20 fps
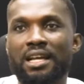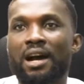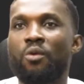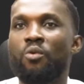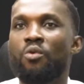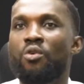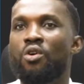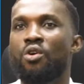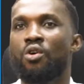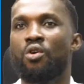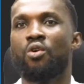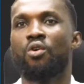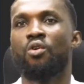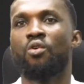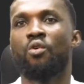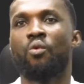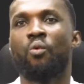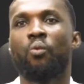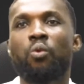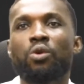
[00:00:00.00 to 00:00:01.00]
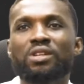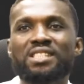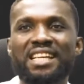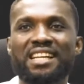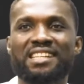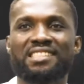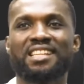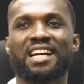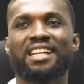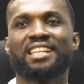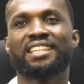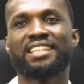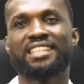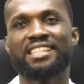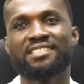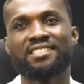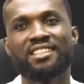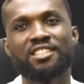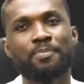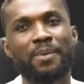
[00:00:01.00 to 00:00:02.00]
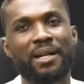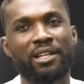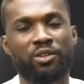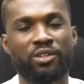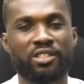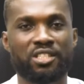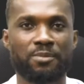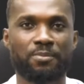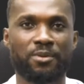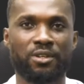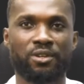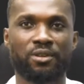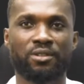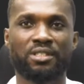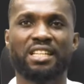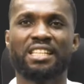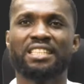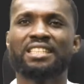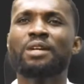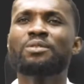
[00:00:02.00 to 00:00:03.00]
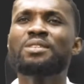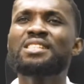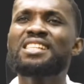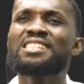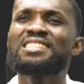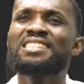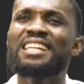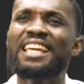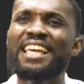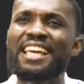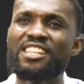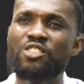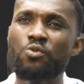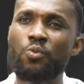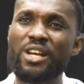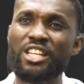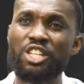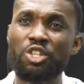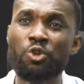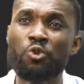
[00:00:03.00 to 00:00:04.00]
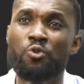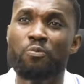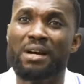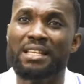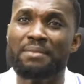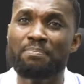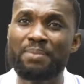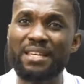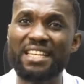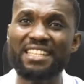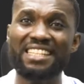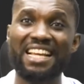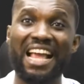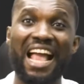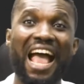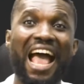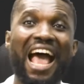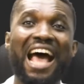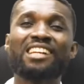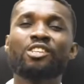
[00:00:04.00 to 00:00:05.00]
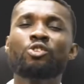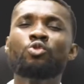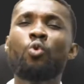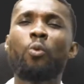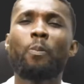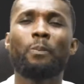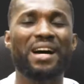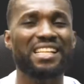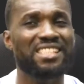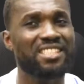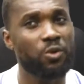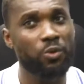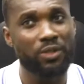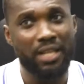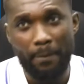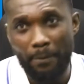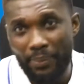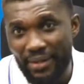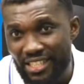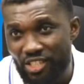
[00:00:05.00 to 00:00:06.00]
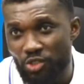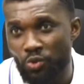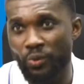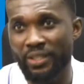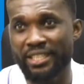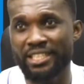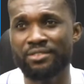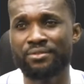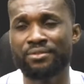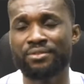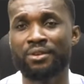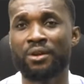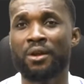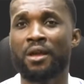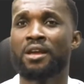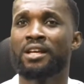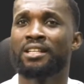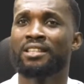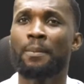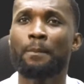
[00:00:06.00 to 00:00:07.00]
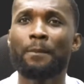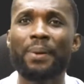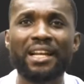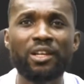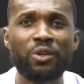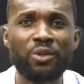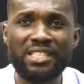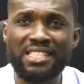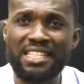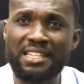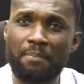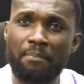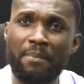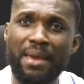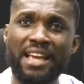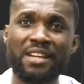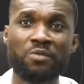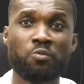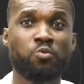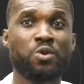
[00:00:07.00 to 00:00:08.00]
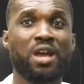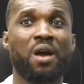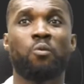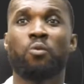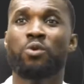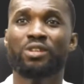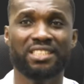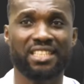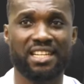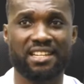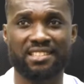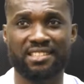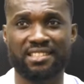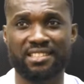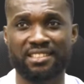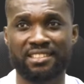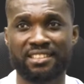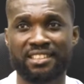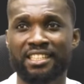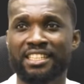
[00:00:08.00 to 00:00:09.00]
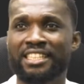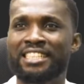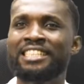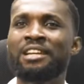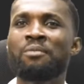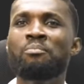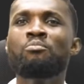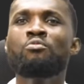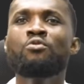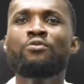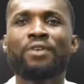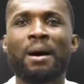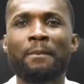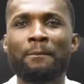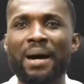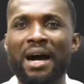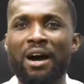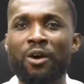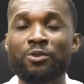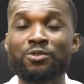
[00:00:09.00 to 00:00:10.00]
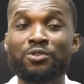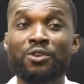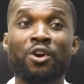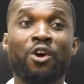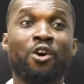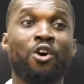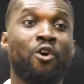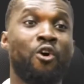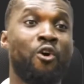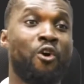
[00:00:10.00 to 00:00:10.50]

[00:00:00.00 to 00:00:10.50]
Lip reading: now what exactly is this Paleolithic period? Now, this is the age when human beings had no particular place to live. The Paleolithic men were wanderers, they move about